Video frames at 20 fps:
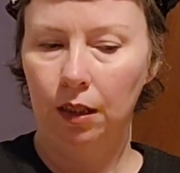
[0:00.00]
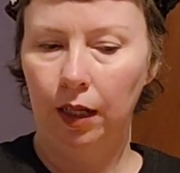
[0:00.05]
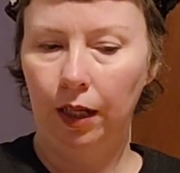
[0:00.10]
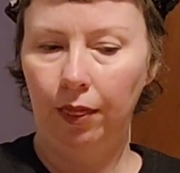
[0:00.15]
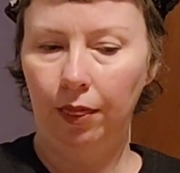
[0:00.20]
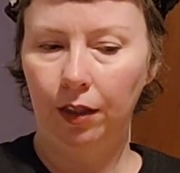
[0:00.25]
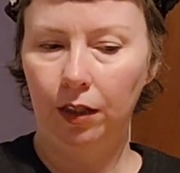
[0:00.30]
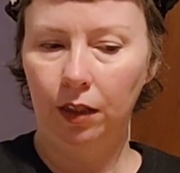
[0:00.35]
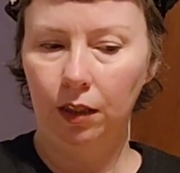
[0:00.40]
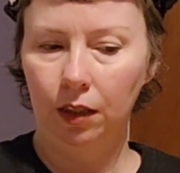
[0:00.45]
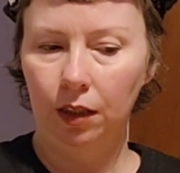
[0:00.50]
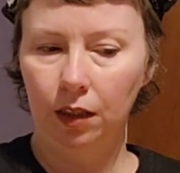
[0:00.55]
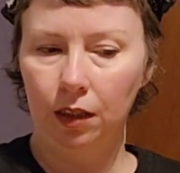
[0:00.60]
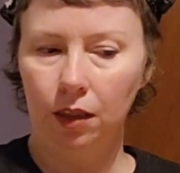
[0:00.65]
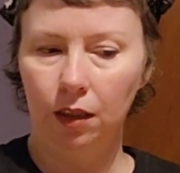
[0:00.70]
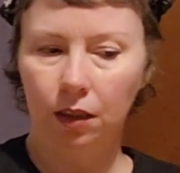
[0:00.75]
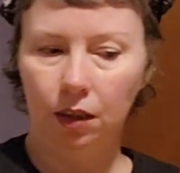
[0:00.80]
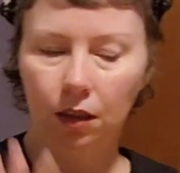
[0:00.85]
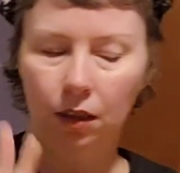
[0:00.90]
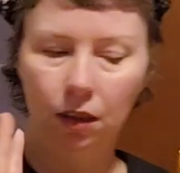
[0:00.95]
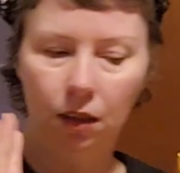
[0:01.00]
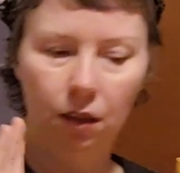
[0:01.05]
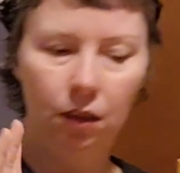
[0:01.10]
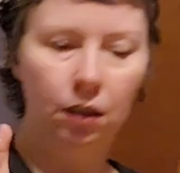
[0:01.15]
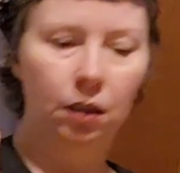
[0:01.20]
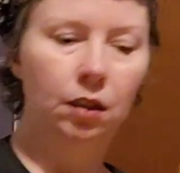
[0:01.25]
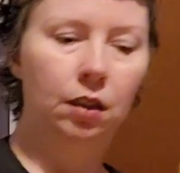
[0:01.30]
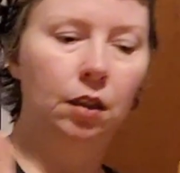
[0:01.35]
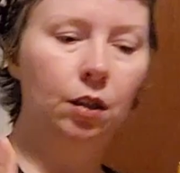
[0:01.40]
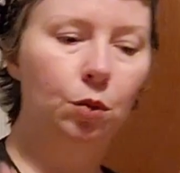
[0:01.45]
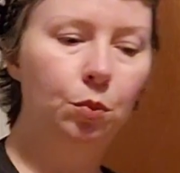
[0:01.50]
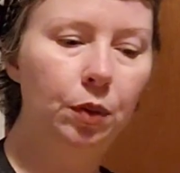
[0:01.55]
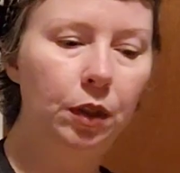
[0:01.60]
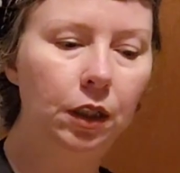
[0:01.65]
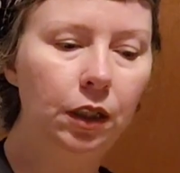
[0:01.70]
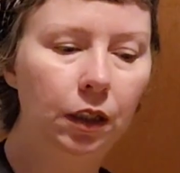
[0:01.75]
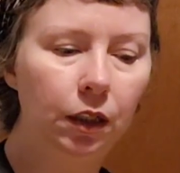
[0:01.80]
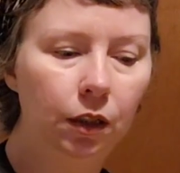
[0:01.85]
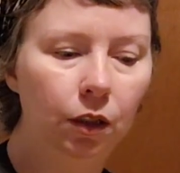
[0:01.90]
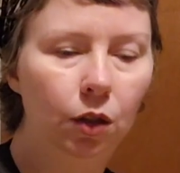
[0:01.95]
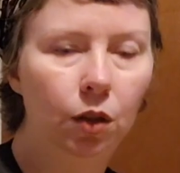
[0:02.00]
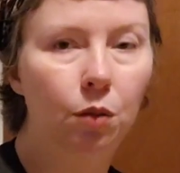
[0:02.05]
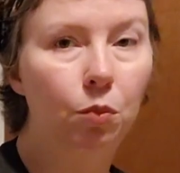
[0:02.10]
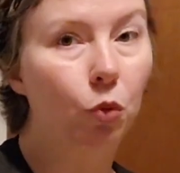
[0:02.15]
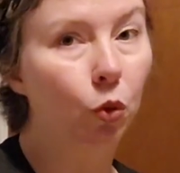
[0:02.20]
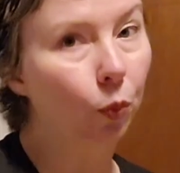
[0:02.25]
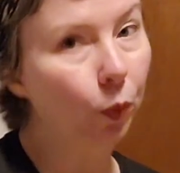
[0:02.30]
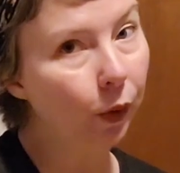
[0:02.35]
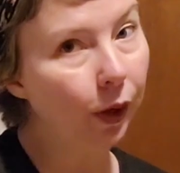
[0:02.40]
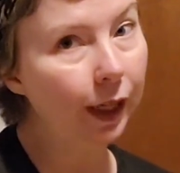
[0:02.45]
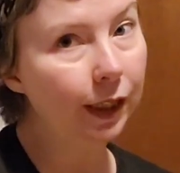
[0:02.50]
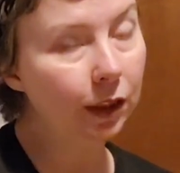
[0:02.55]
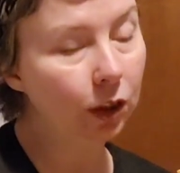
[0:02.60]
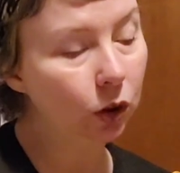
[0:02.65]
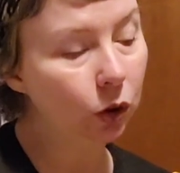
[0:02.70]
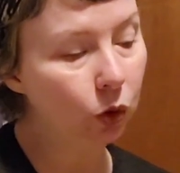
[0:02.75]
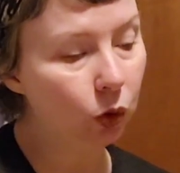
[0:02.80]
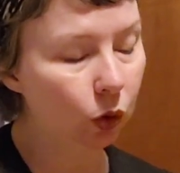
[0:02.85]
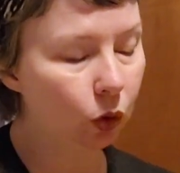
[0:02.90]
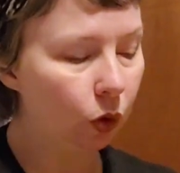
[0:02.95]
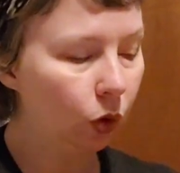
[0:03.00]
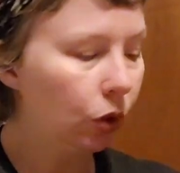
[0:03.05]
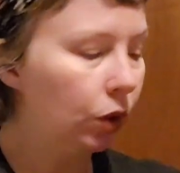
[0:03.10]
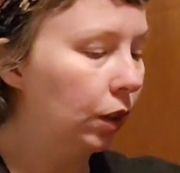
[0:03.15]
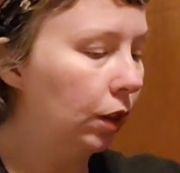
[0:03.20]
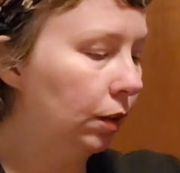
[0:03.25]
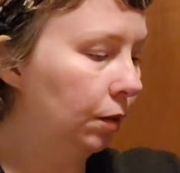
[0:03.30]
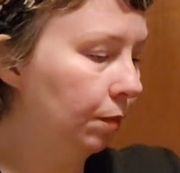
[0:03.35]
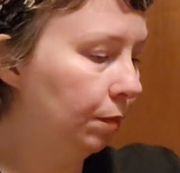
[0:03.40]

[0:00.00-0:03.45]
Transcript: I think it'll be more practical,